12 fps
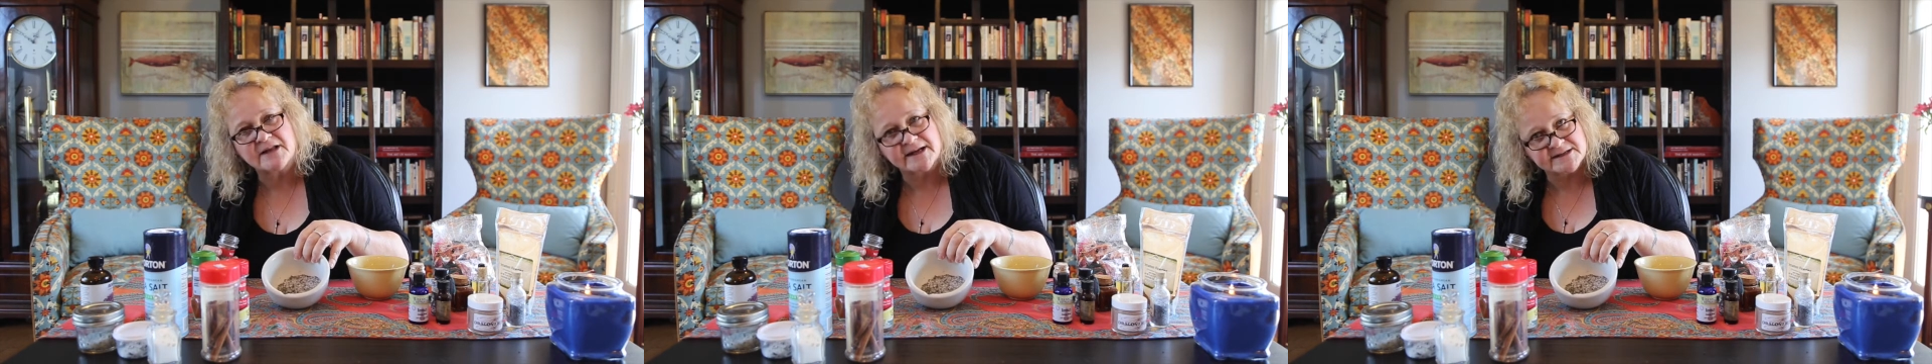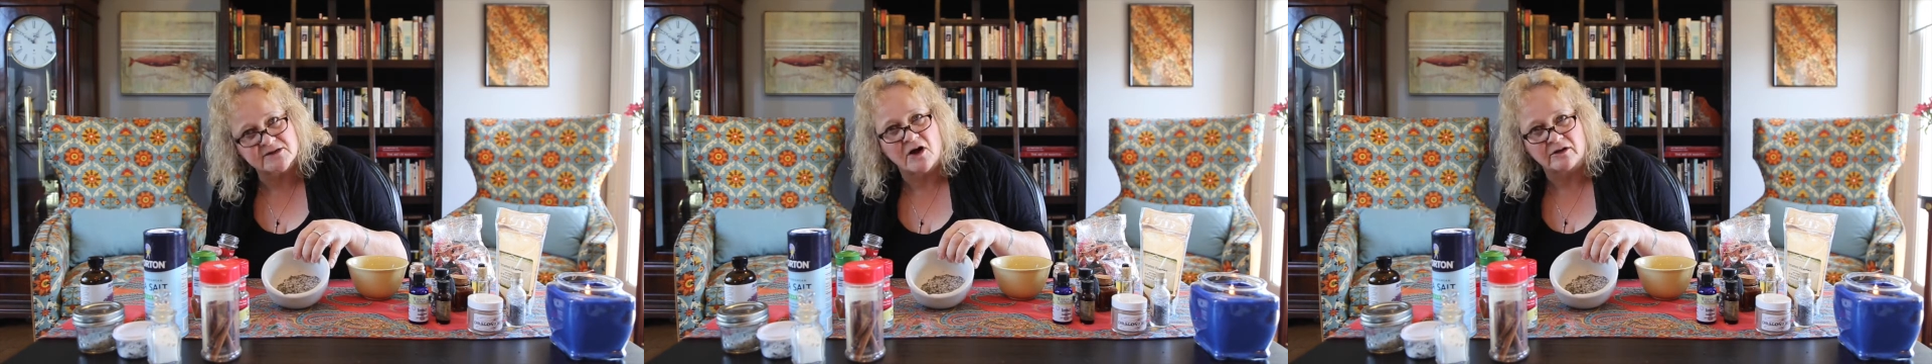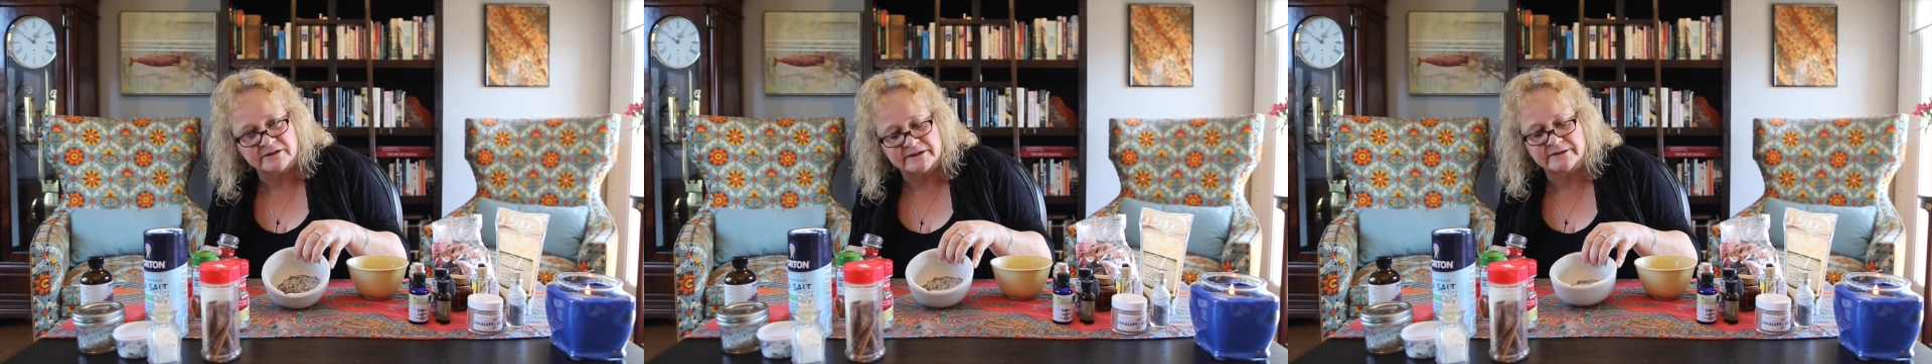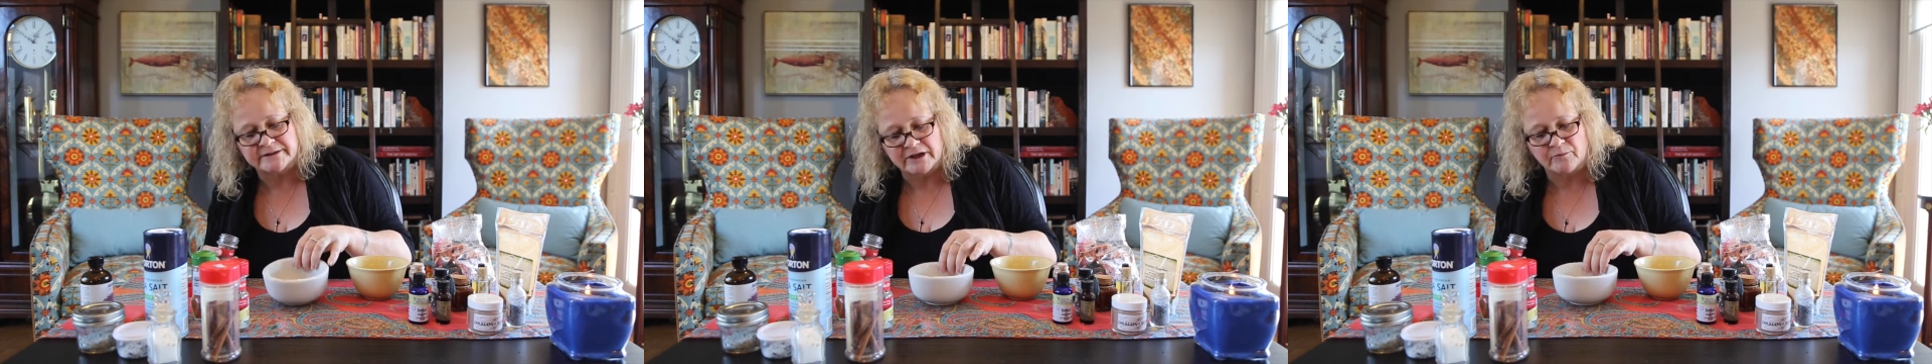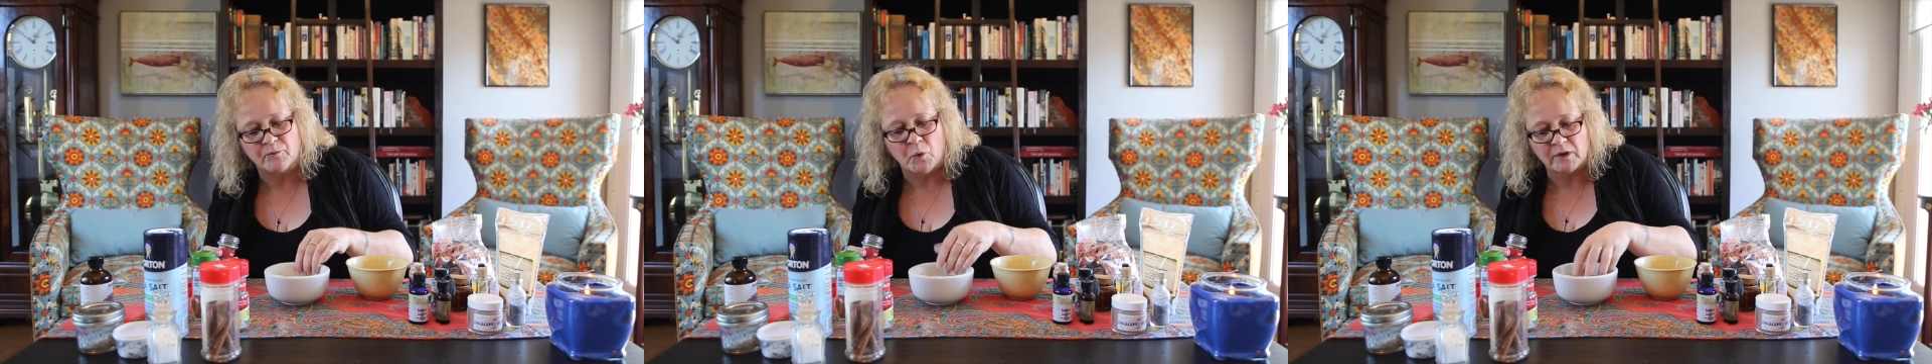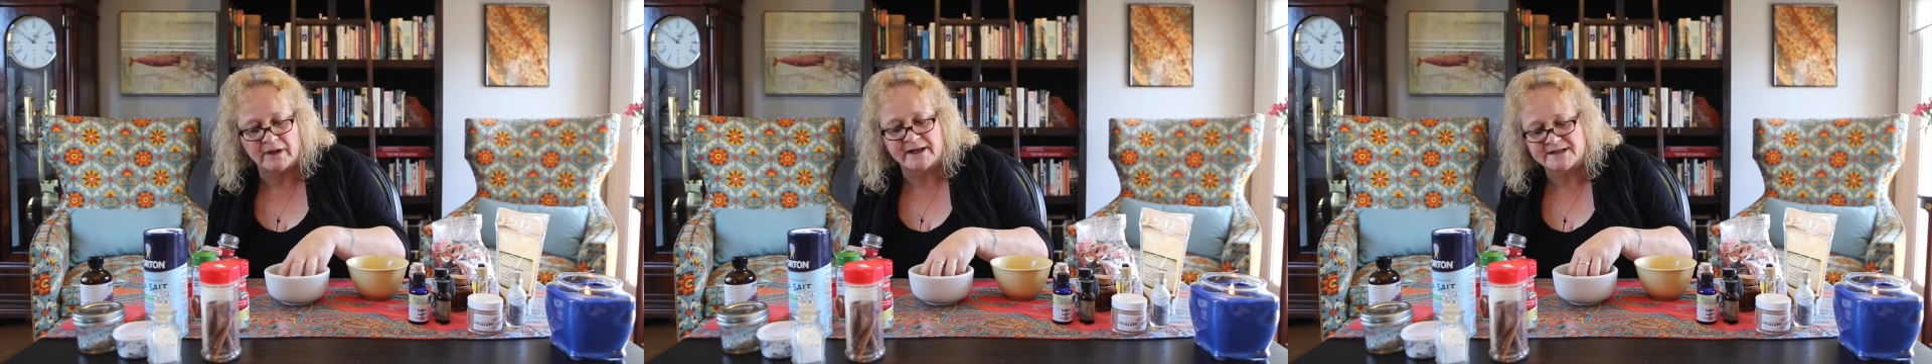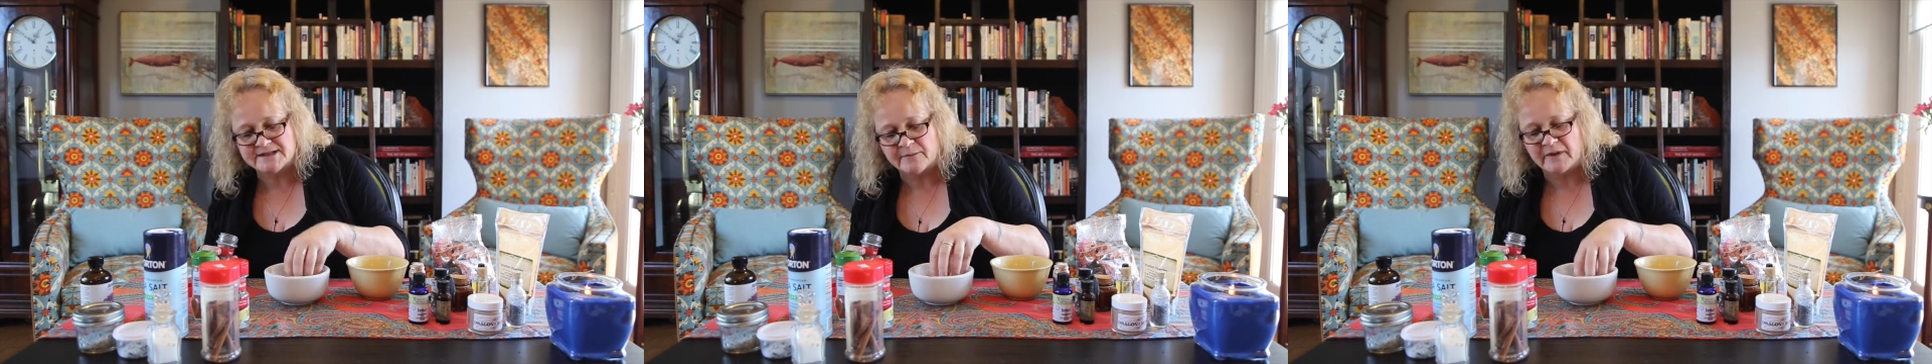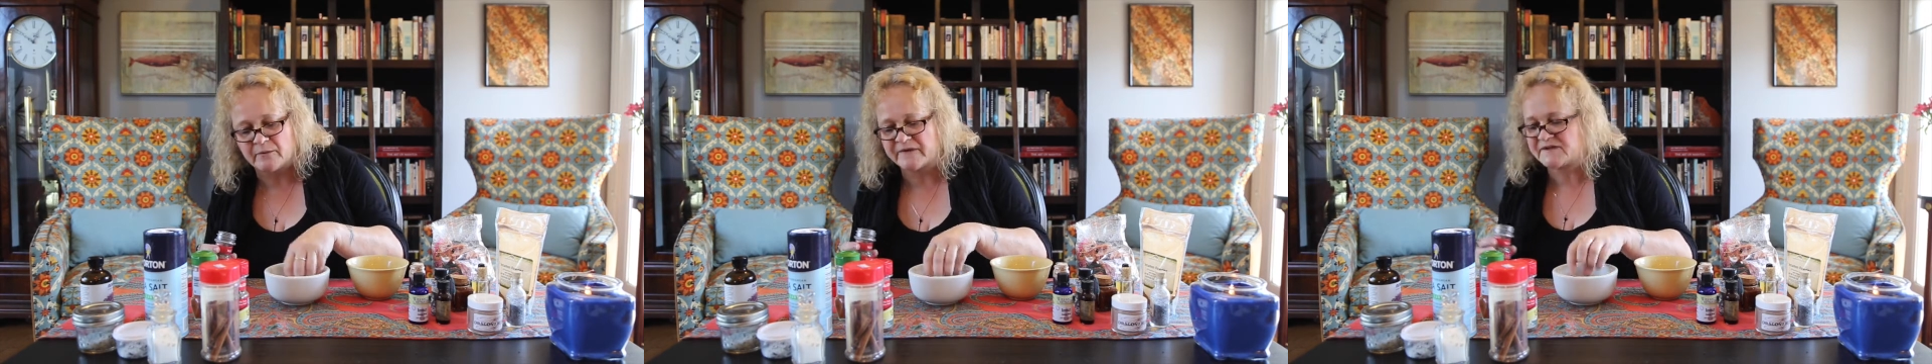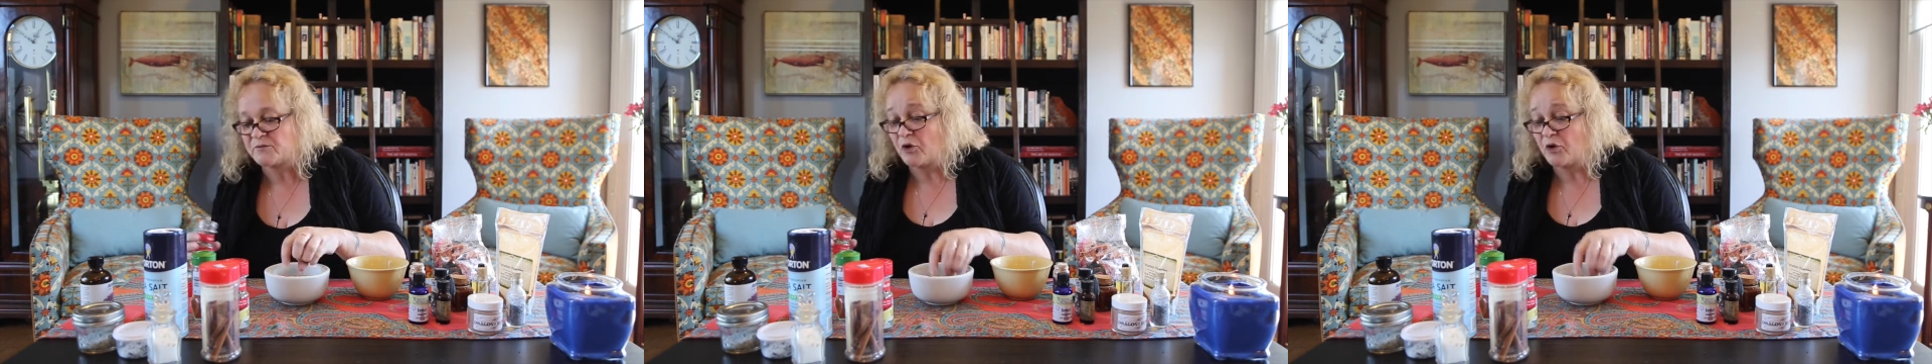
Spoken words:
like salt and a little more like something with some